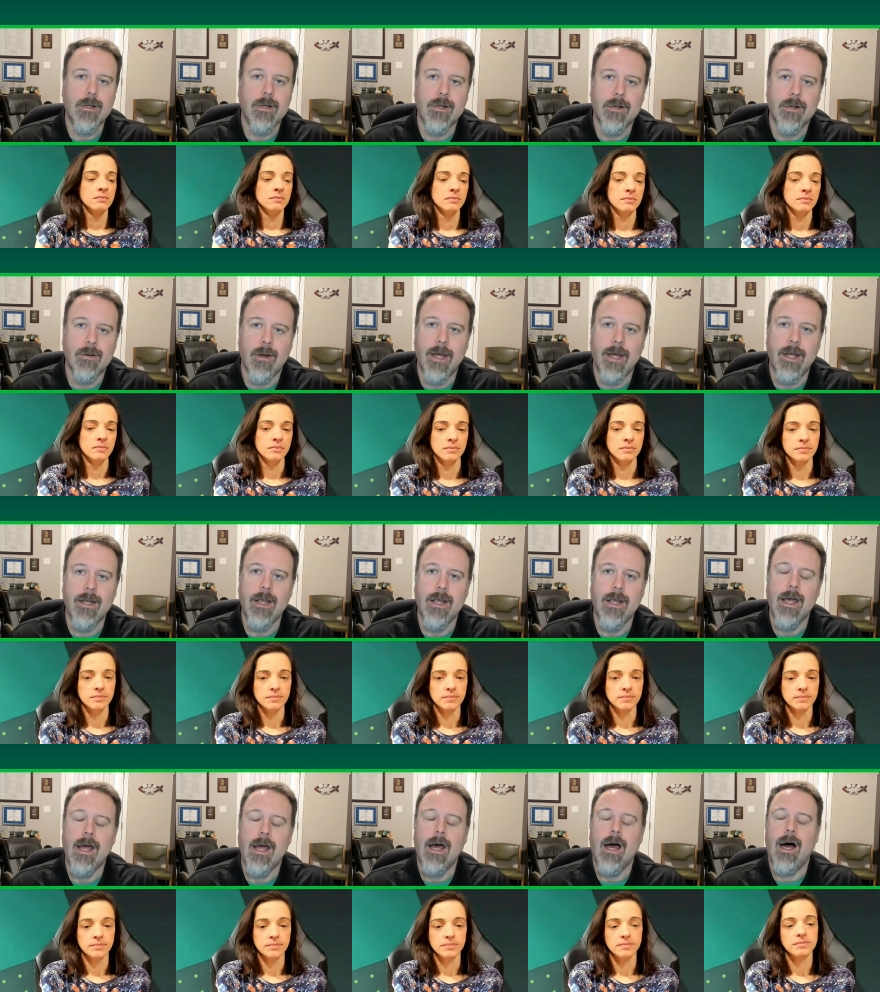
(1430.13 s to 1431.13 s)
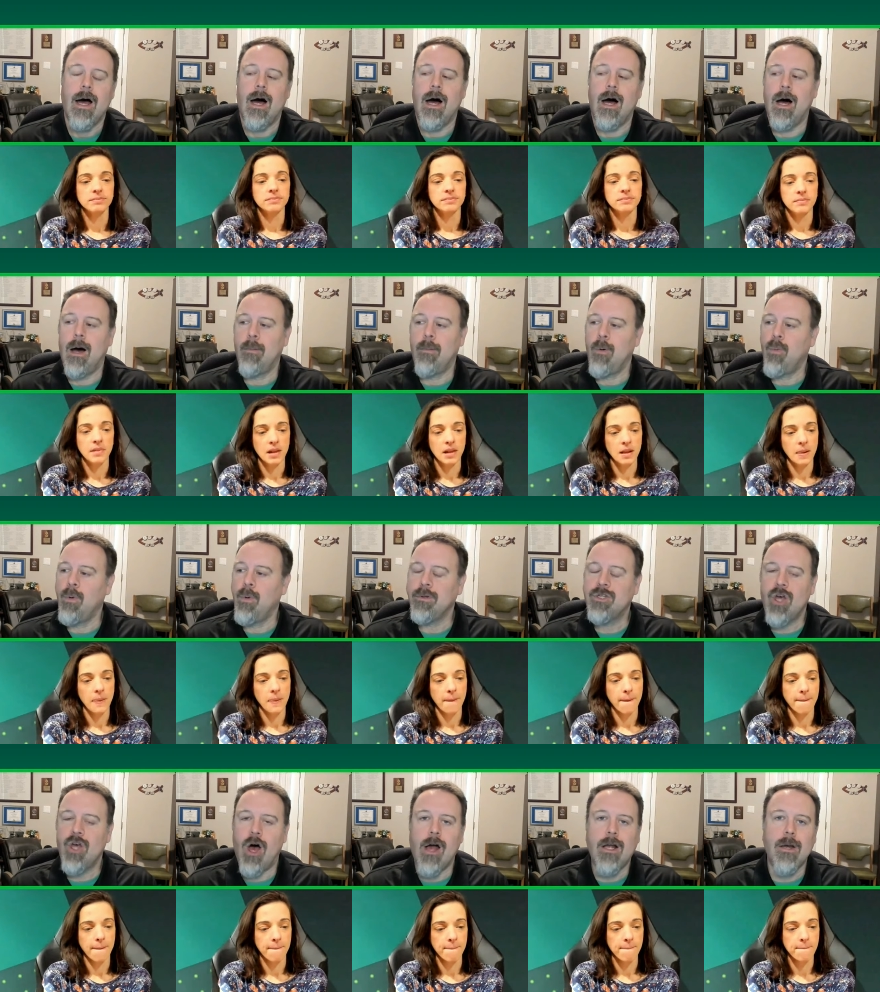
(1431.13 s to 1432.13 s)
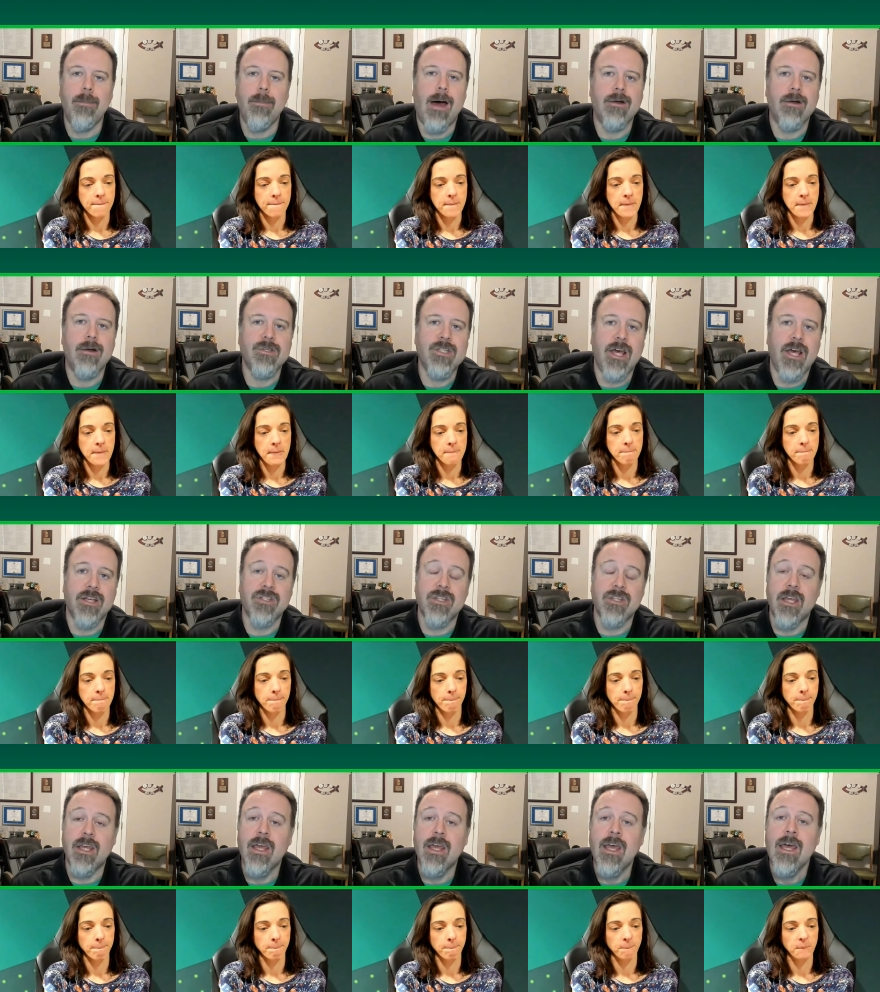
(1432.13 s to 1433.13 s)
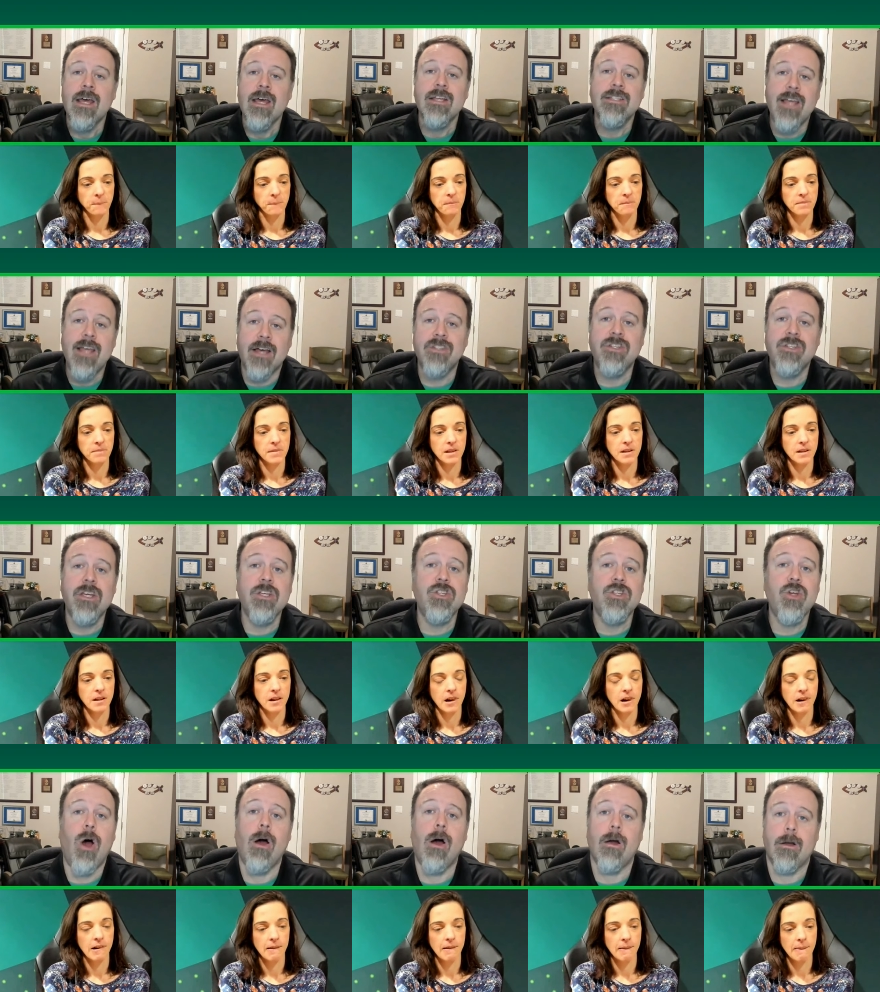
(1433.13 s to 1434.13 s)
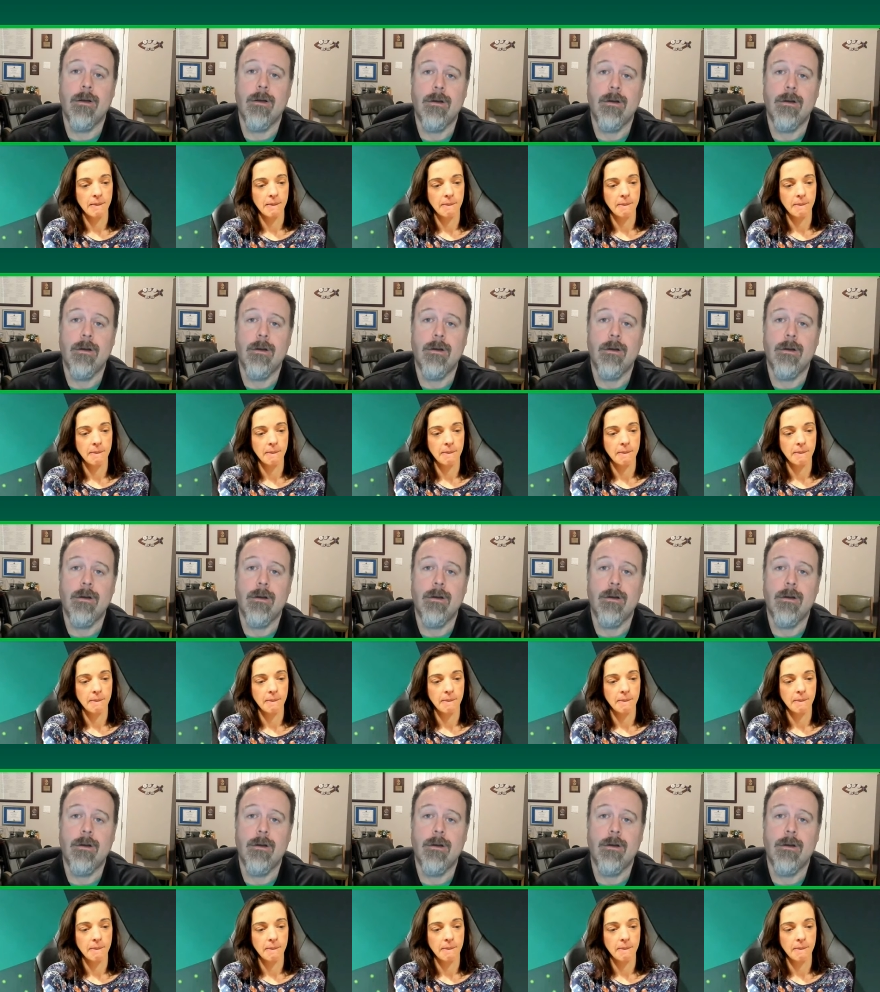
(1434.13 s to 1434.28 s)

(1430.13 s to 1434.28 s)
Speaker 1: right? Um, when we talk about testing, testing is hard,